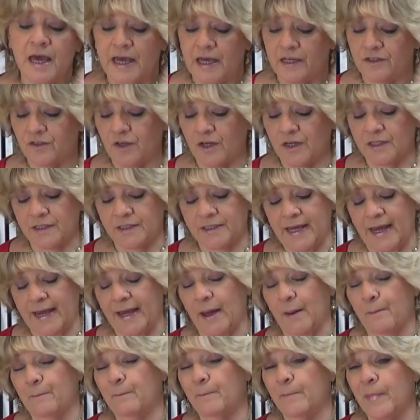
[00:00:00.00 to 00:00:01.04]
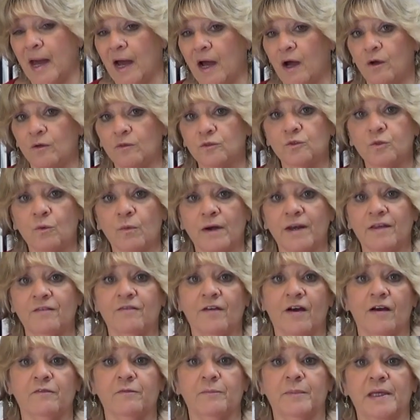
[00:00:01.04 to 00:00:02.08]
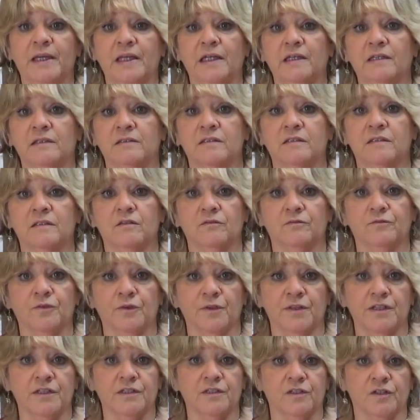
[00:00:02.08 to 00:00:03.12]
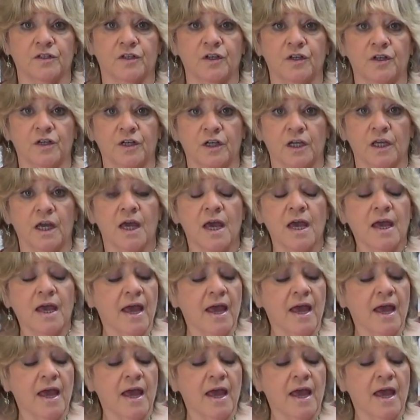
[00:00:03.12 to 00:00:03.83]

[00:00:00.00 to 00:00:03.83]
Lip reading: It's going to take about 25 minutes for this to cook.